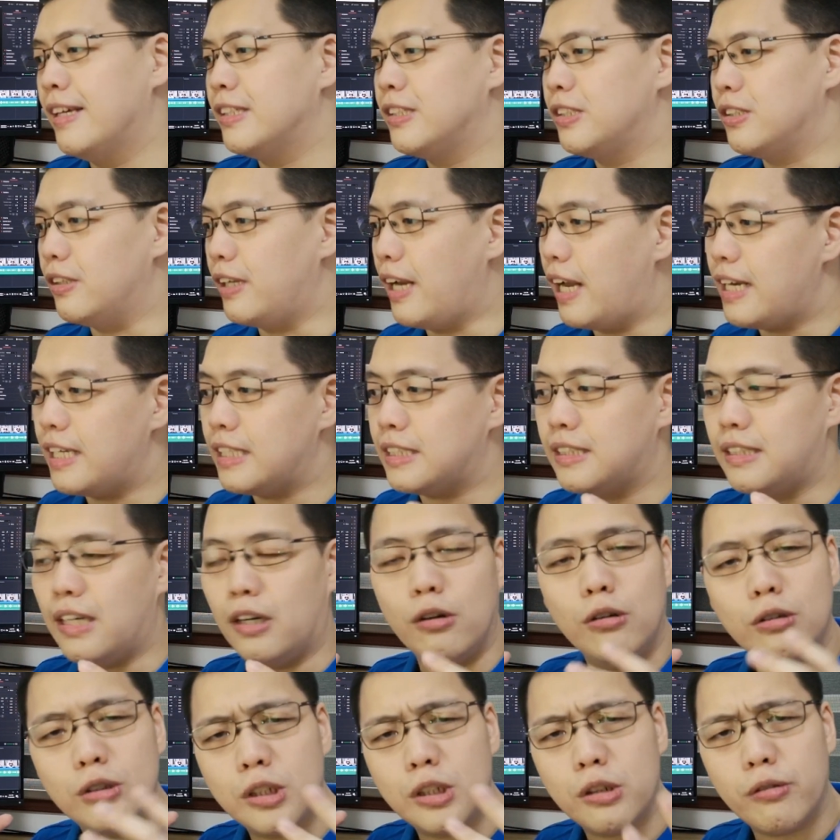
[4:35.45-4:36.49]
So that is
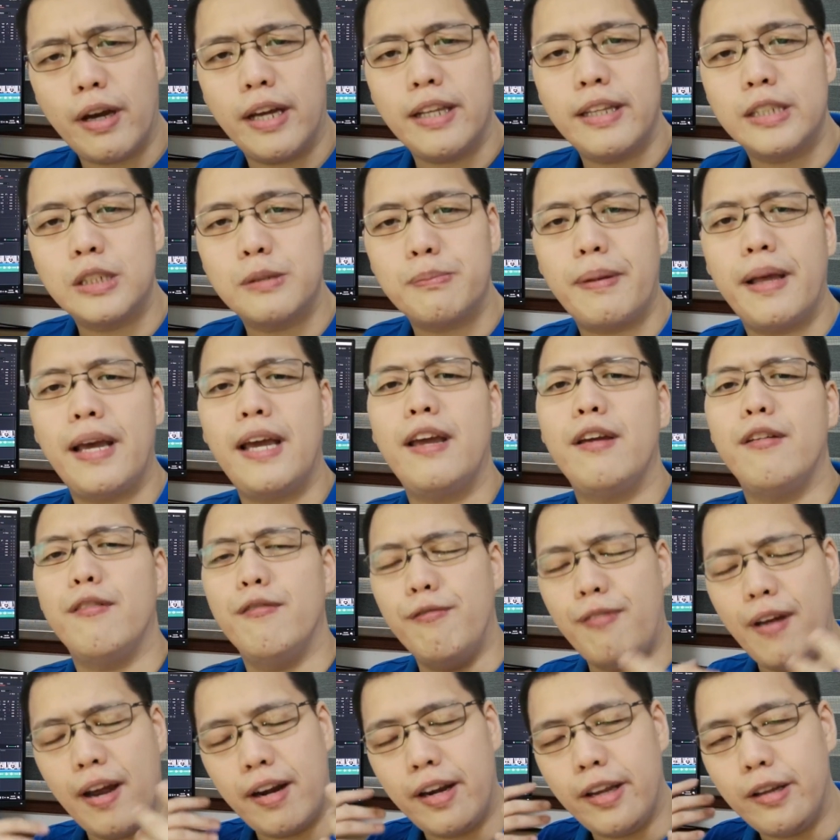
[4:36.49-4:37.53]
the ultra-wide display,
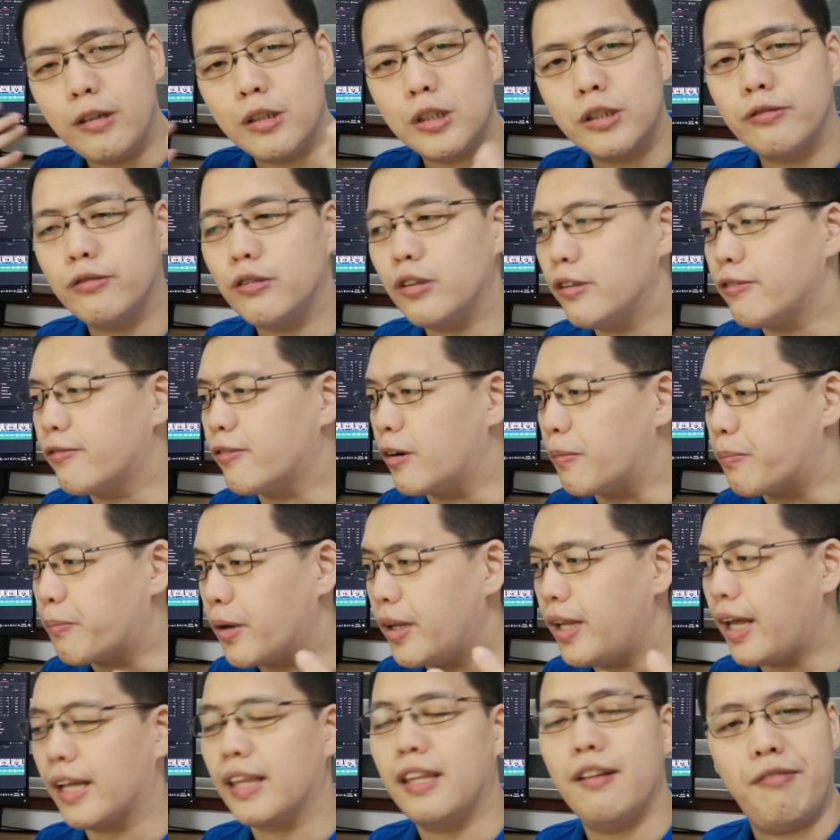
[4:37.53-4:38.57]
very useful for
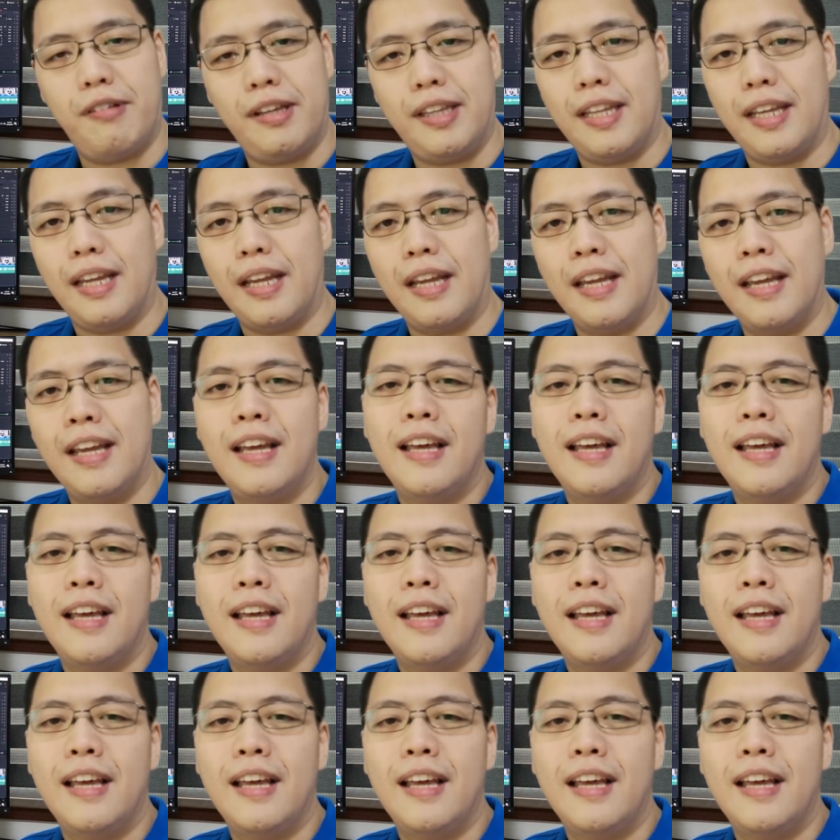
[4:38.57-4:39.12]
productivity.